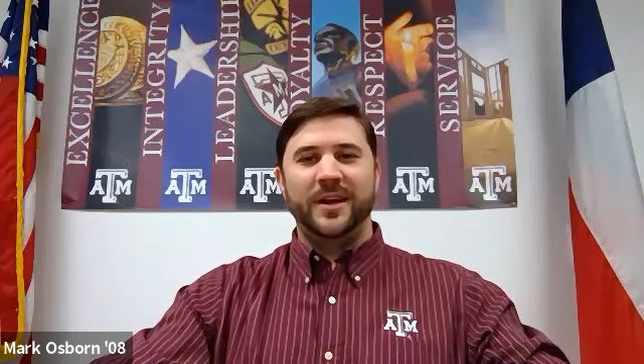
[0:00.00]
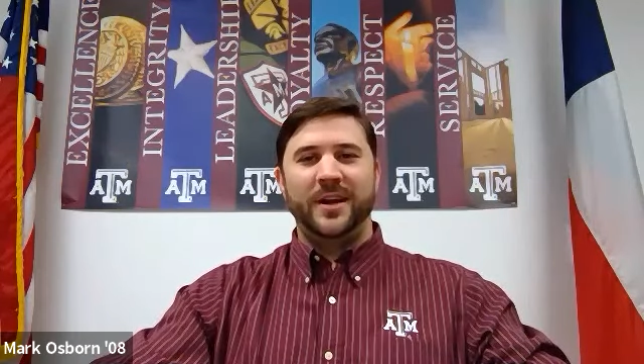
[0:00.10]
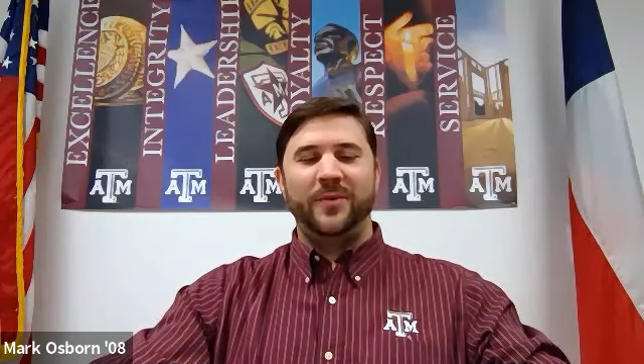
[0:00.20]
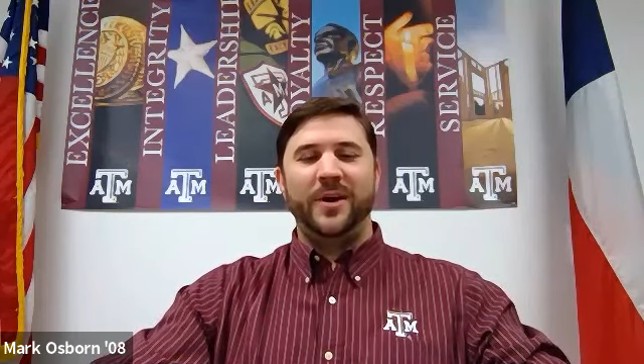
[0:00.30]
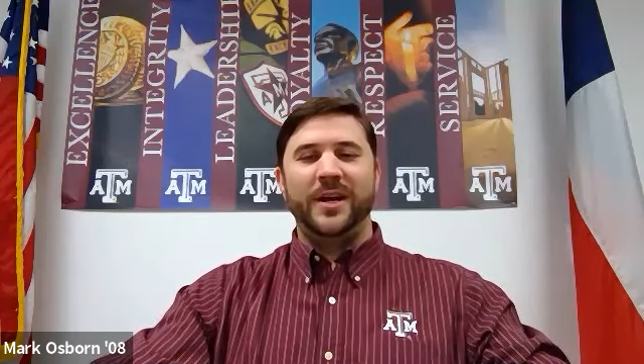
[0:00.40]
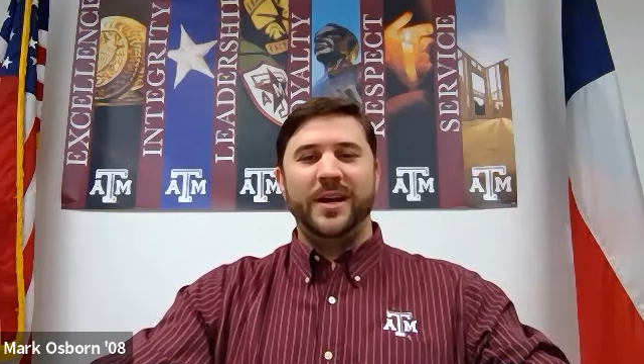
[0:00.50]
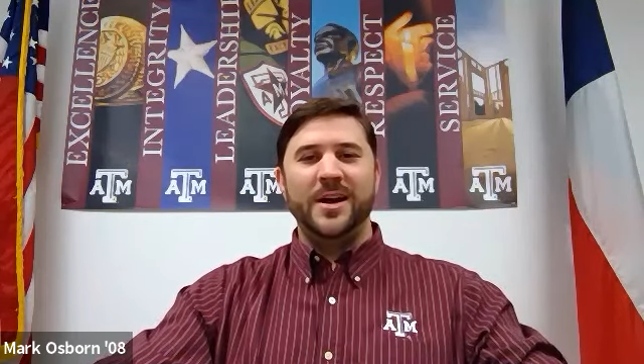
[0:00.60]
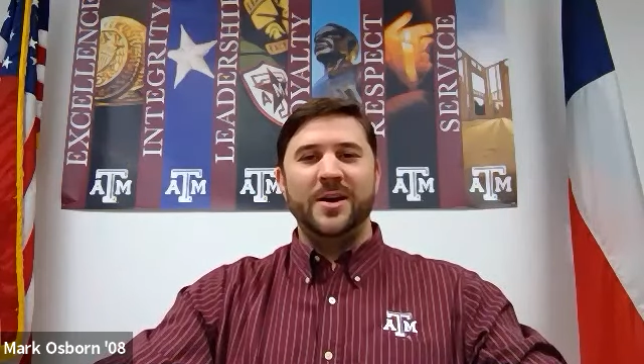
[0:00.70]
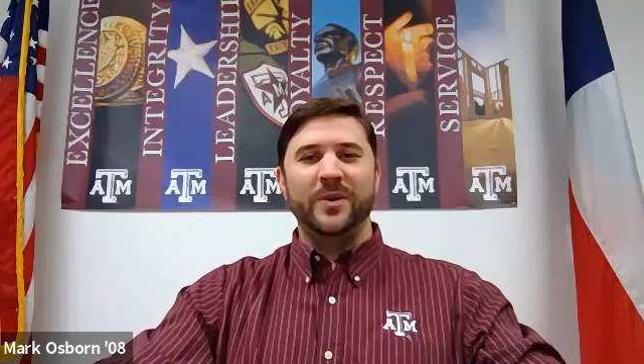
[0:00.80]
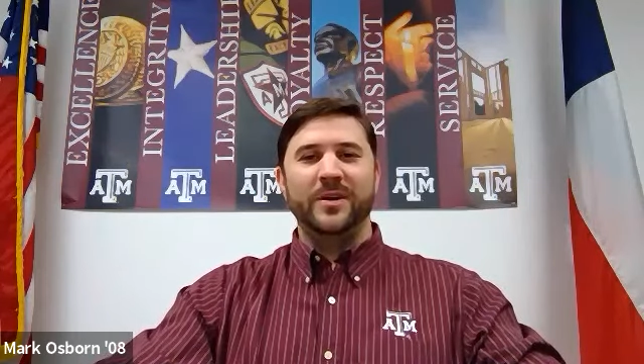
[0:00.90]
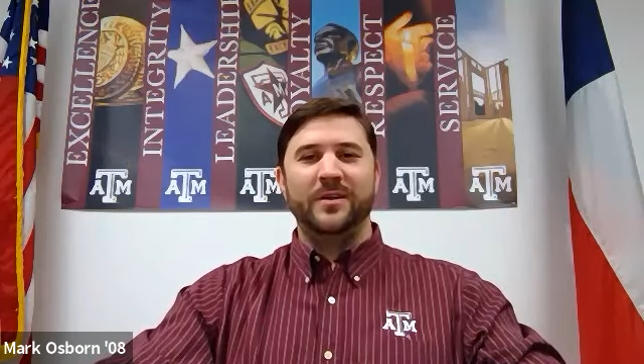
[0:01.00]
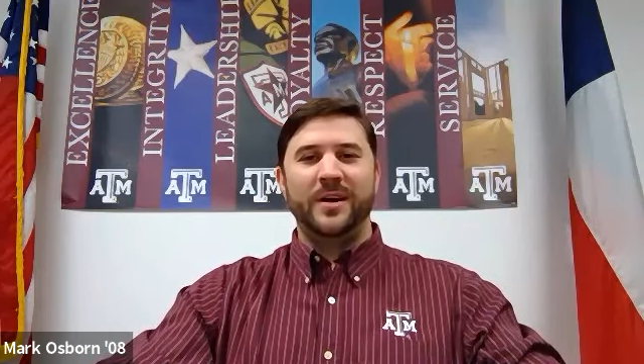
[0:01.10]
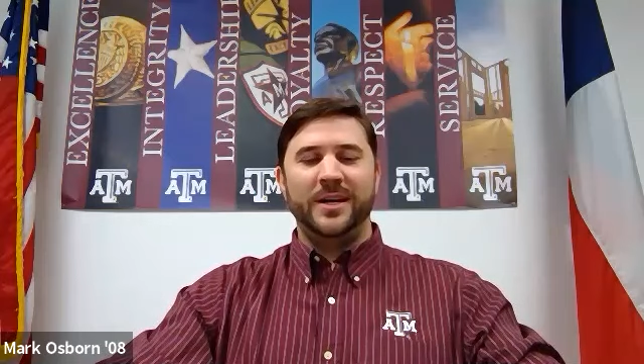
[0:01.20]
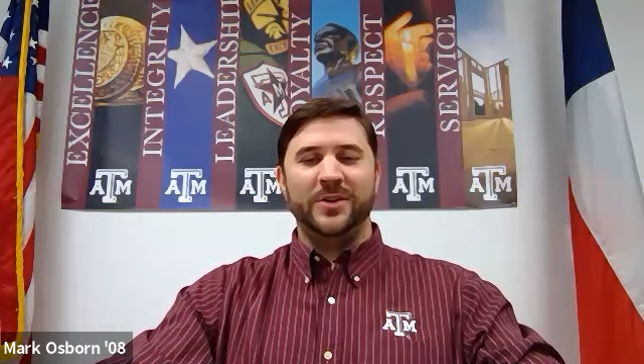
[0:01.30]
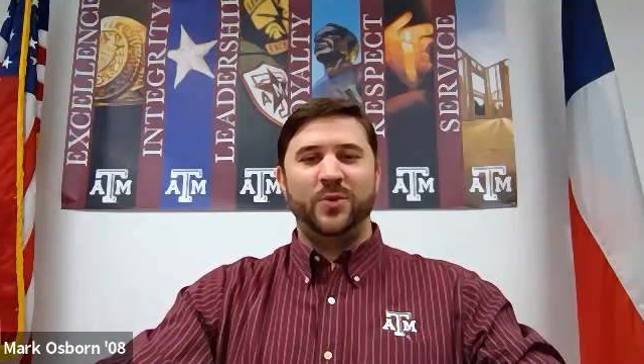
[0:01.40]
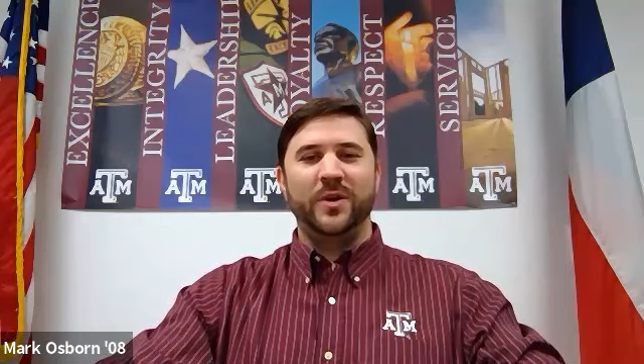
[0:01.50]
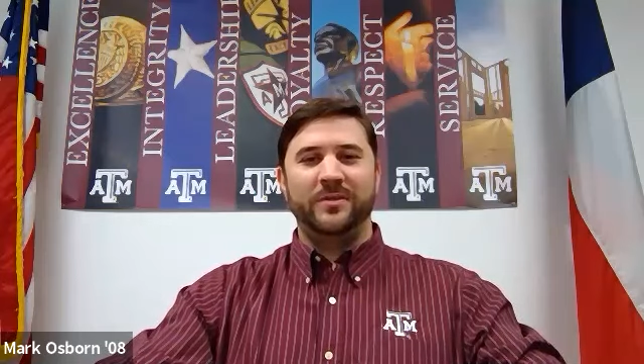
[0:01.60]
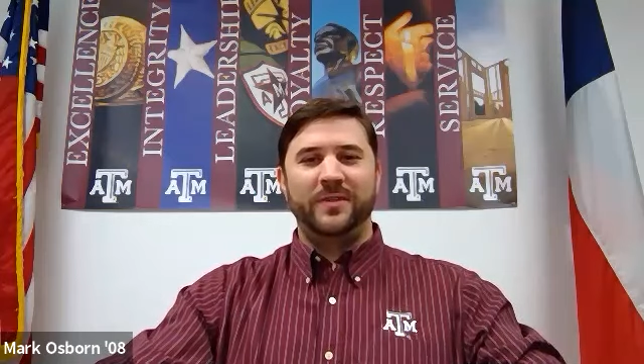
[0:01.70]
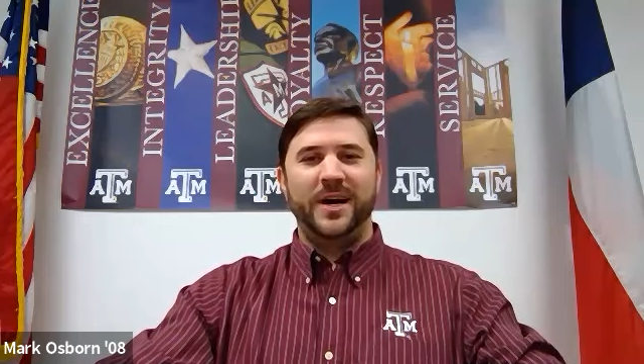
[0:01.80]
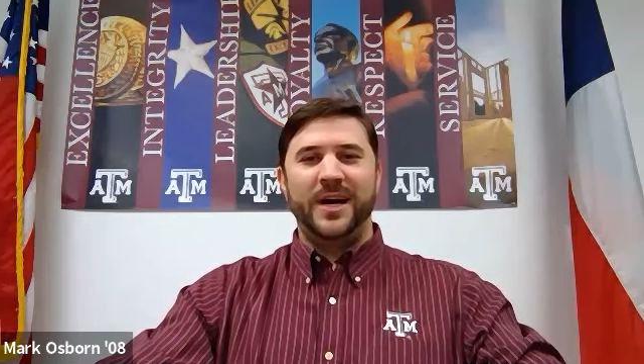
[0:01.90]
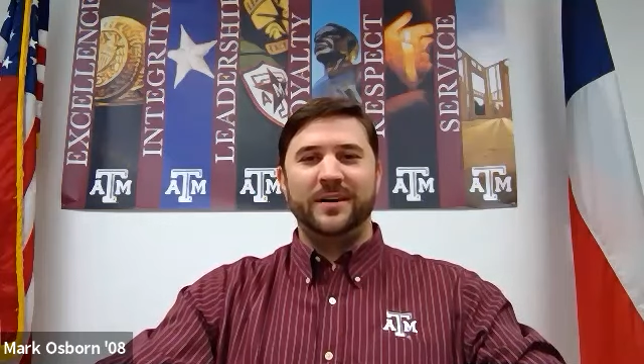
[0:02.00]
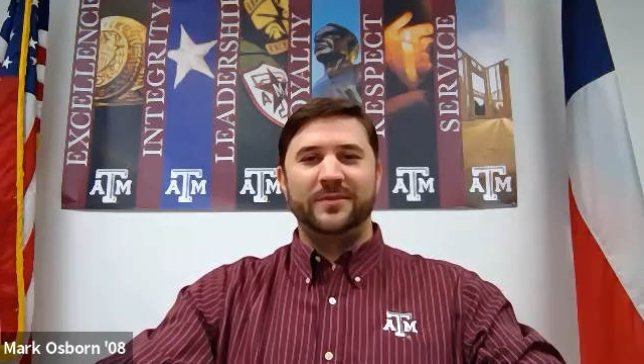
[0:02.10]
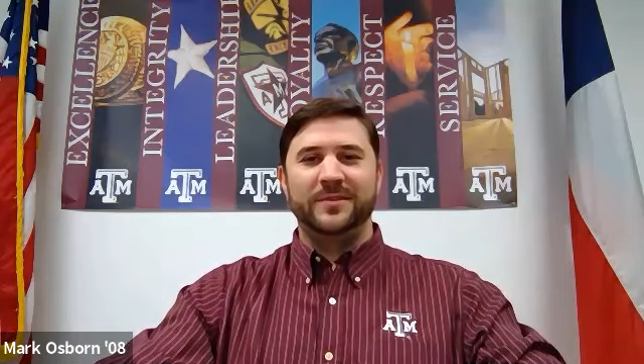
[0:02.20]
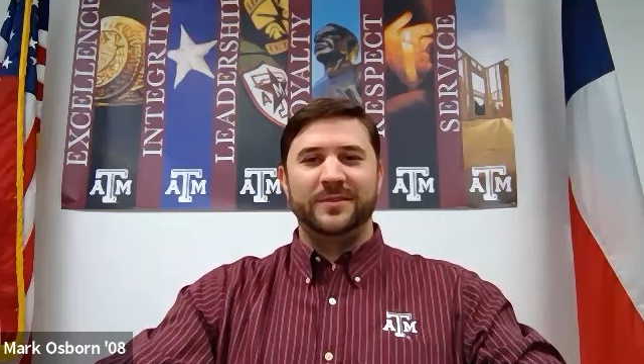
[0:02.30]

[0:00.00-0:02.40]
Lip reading: and right now we are at 25.